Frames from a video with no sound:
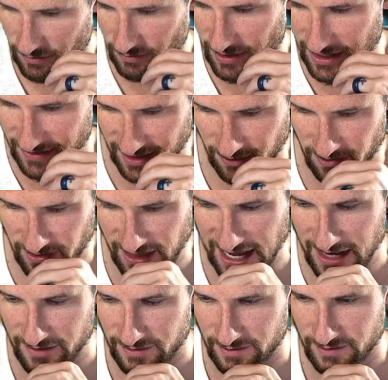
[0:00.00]
right there with
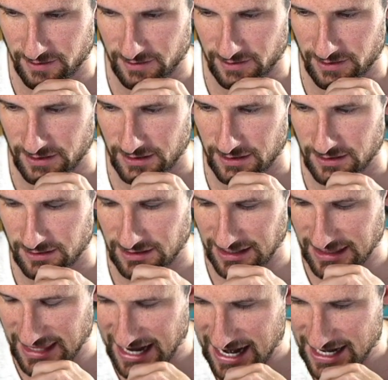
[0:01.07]
that.
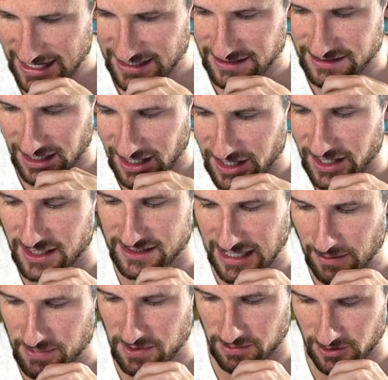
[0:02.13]
Like that is
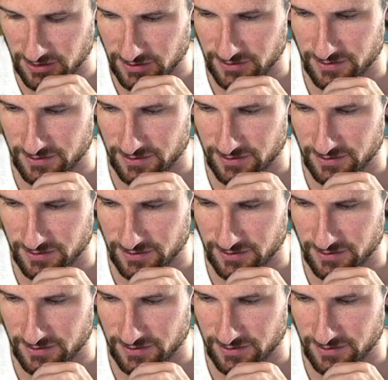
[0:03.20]
unacceptable.